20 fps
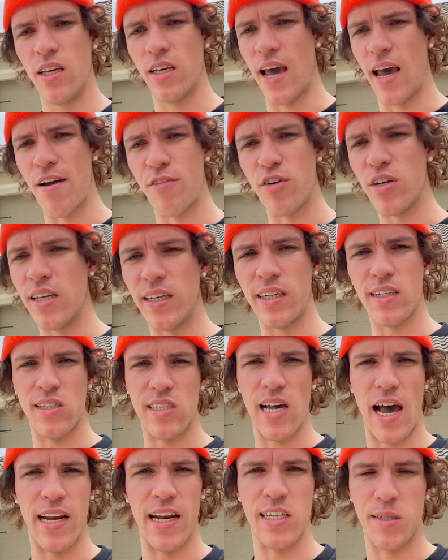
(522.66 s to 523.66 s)
Everything
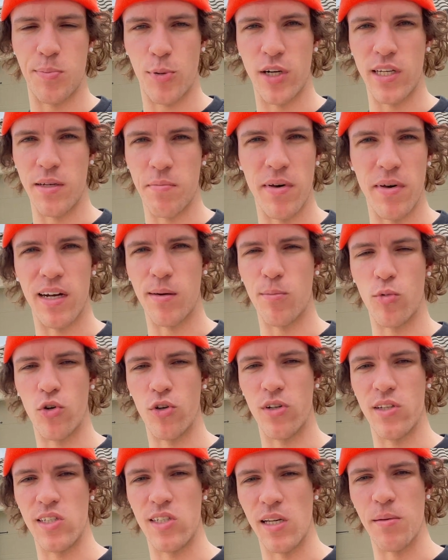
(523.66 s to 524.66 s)
inside is pretty minimal
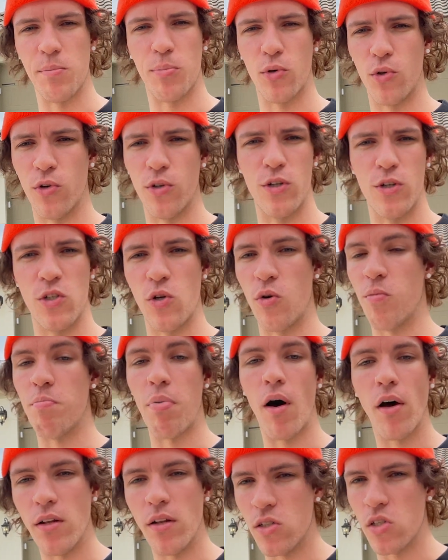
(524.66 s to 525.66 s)
and simple. There's no
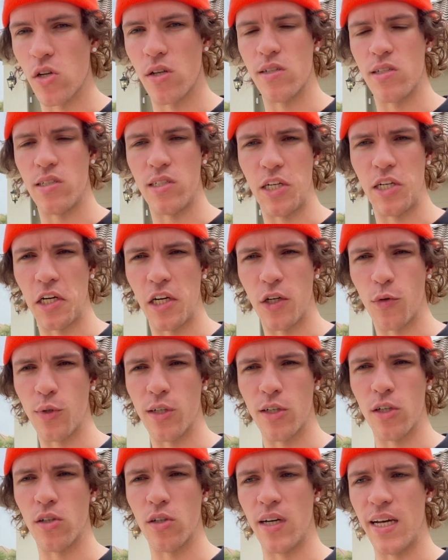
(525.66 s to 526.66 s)
buttons on the steering
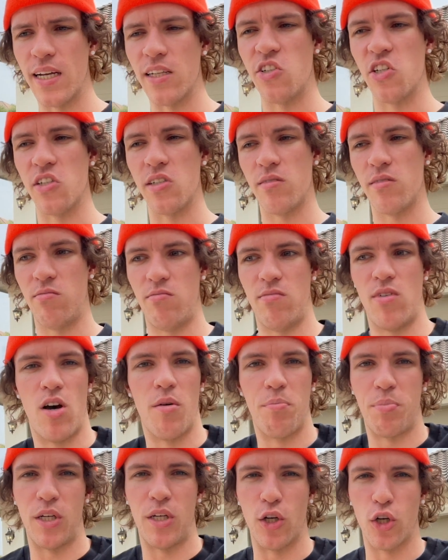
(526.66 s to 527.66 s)
wheel. It's just a
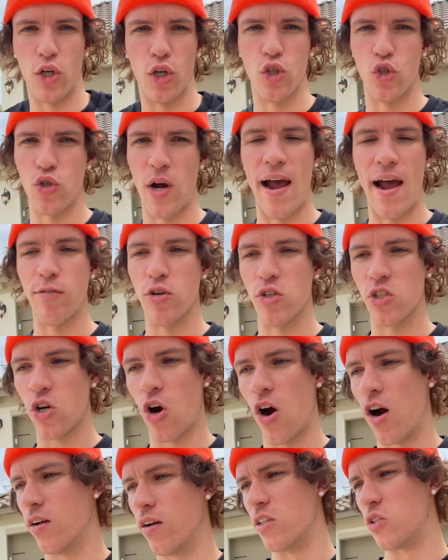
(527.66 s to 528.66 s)
pure driver's
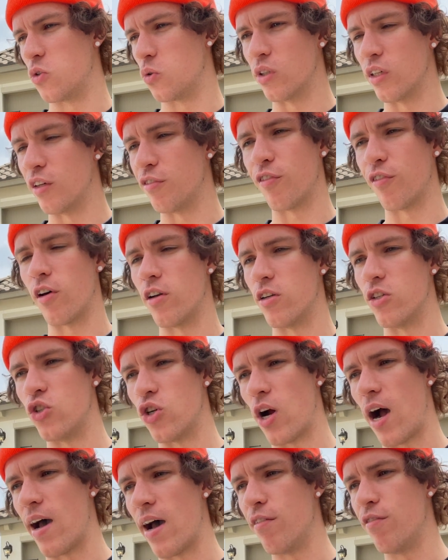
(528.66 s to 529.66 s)
car that's really fun to
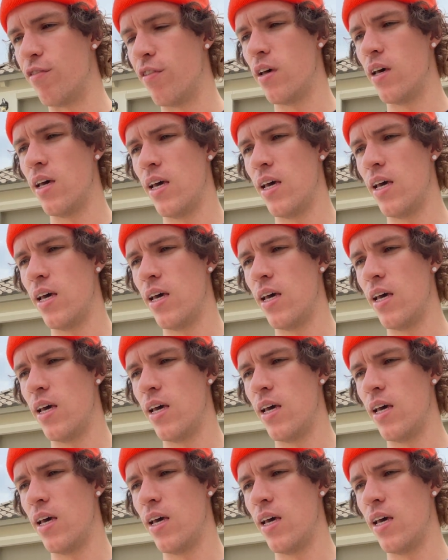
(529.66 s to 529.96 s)
drive.